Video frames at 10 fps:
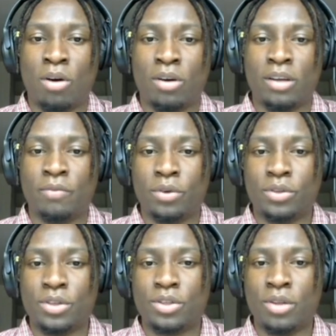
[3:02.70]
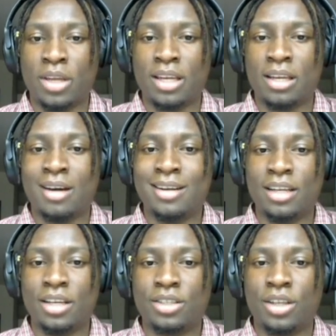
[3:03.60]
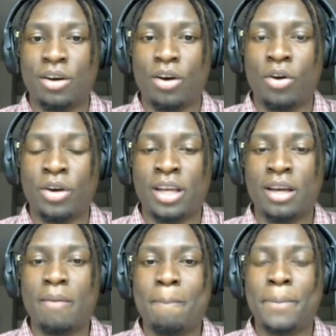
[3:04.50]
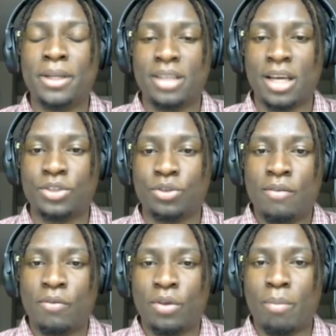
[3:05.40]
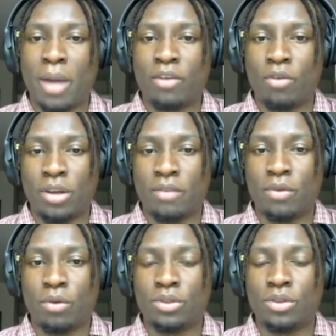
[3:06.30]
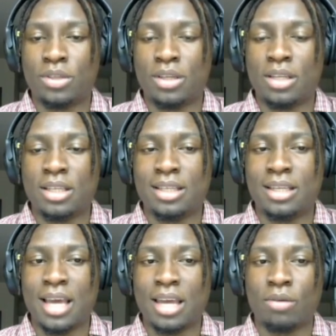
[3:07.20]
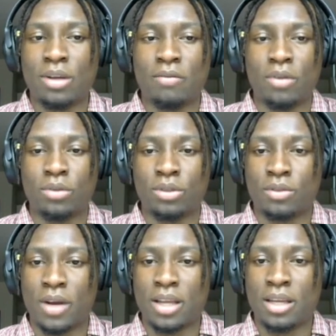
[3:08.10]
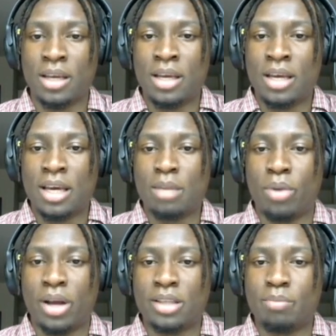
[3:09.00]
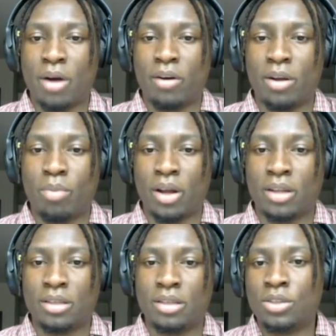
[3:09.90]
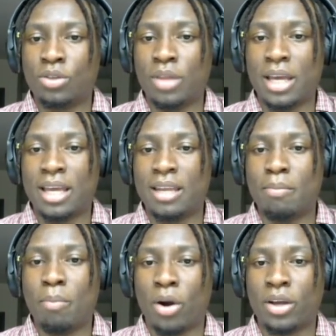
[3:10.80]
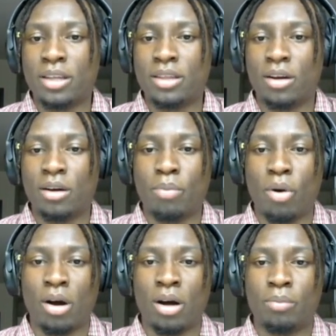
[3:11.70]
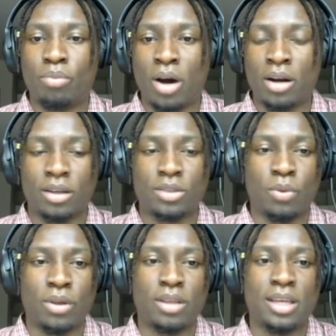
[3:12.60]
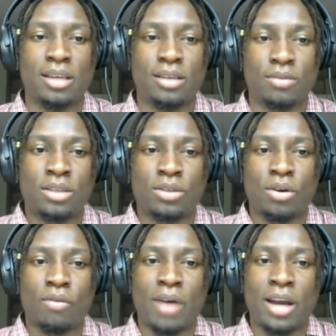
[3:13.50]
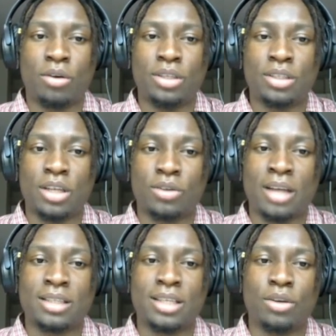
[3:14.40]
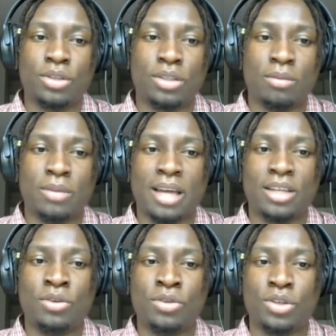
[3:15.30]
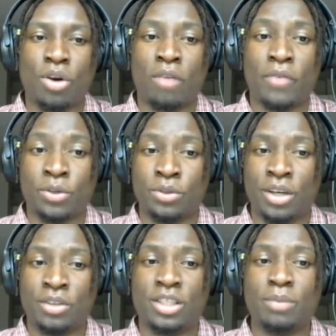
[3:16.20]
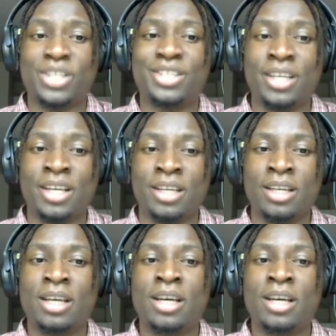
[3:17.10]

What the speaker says: influencers so they can unleash their earning potential for the micro influencers and the nano influencers, right? And the brands empowering brands so they can market their products with ease. So a radical decentralized ecosystem that uses artificial intelligence and machine